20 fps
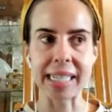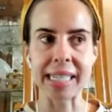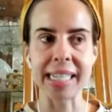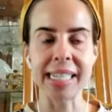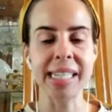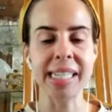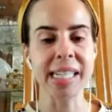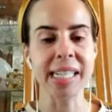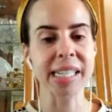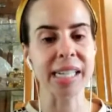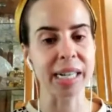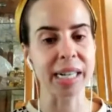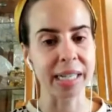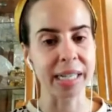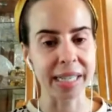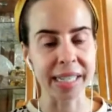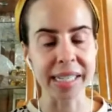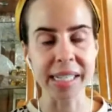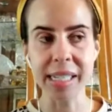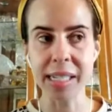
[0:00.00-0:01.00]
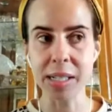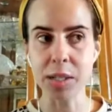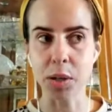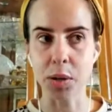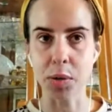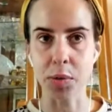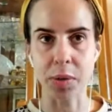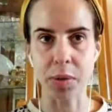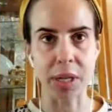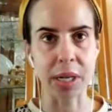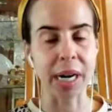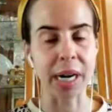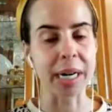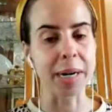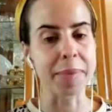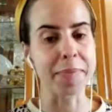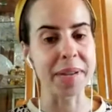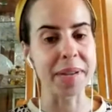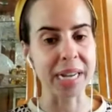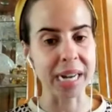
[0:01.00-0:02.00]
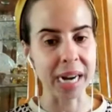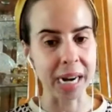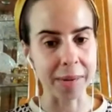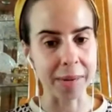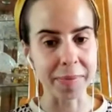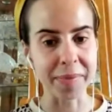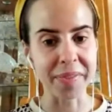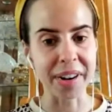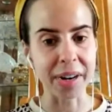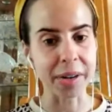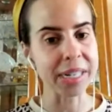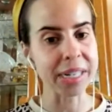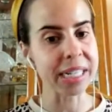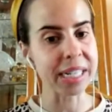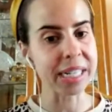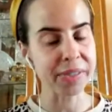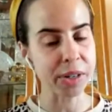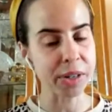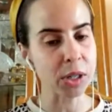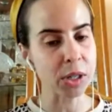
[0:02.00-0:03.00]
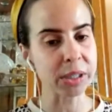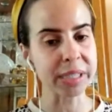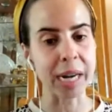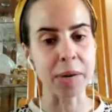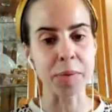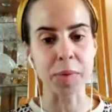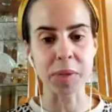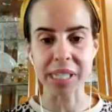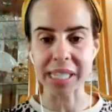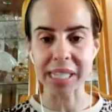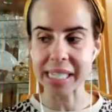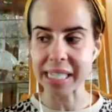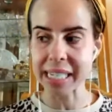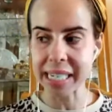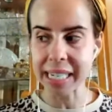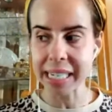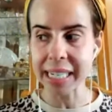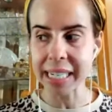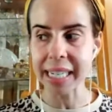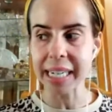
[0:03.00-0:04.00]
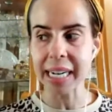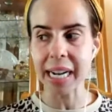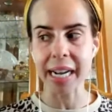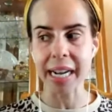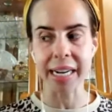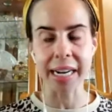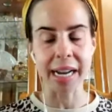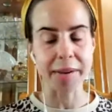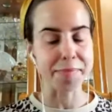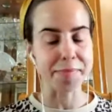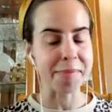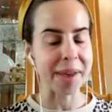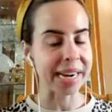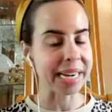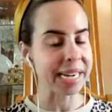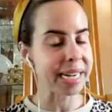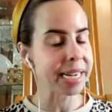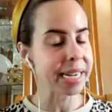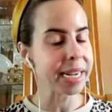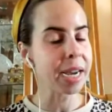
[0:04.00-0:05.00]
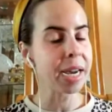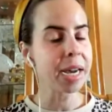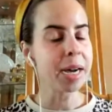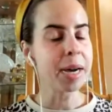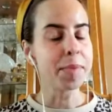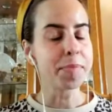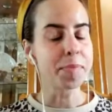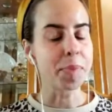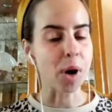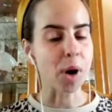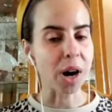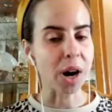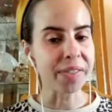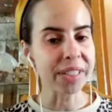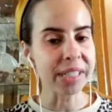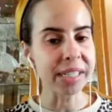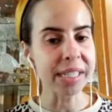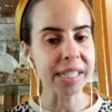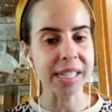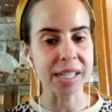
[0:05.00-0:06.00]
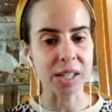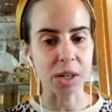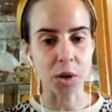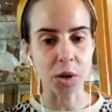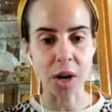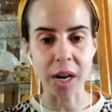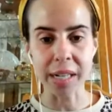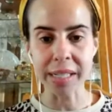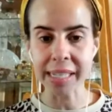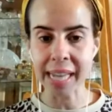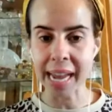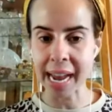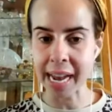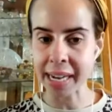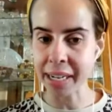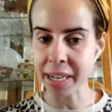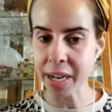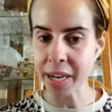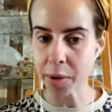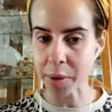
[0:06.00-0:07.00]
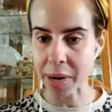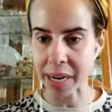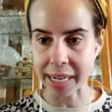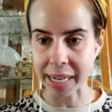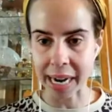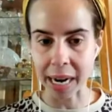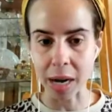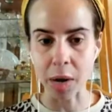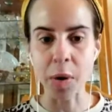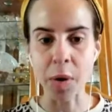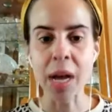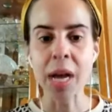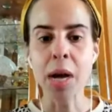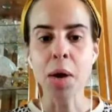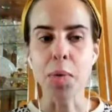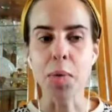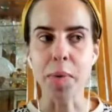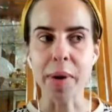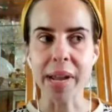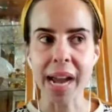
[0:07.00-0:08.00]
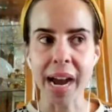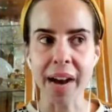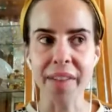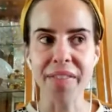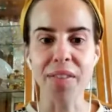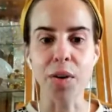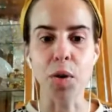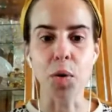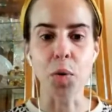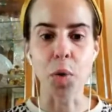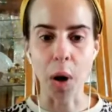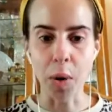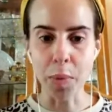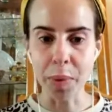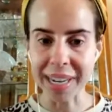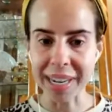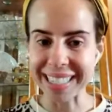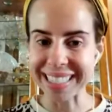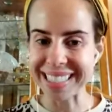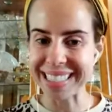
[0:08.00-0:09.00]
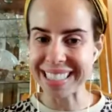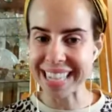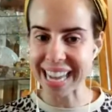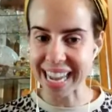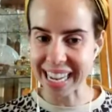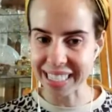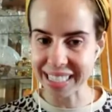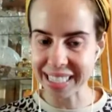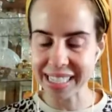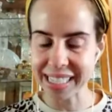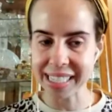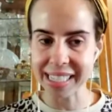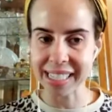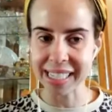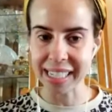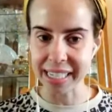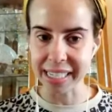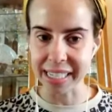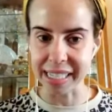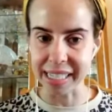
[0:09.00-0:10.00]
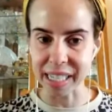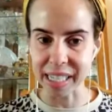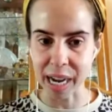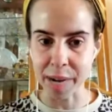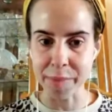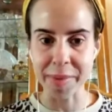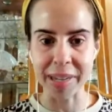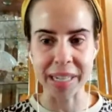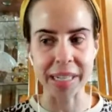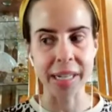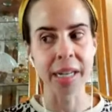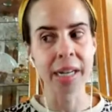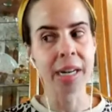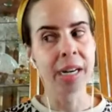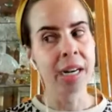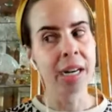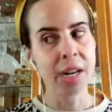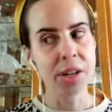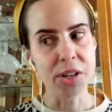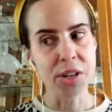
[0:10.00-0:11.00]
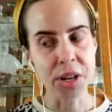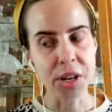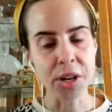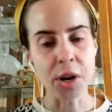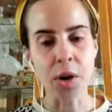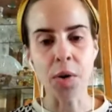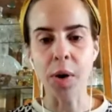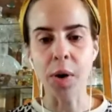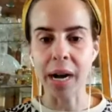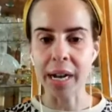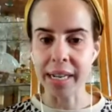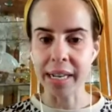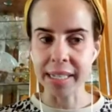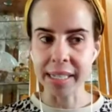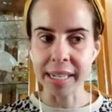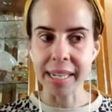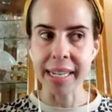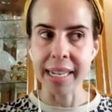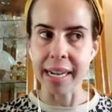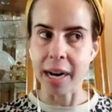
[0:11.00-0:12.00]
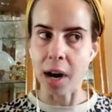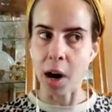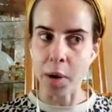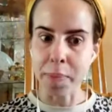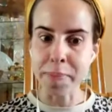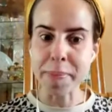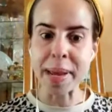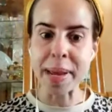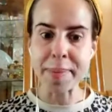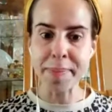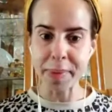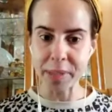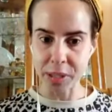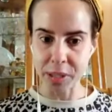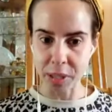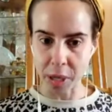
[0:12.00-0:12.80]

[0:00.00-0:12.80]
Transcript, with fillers: this is going to become very difficult. And we're seeing it in many provinces across Canada right now. We have growing tent cities. I mean, you know, are people,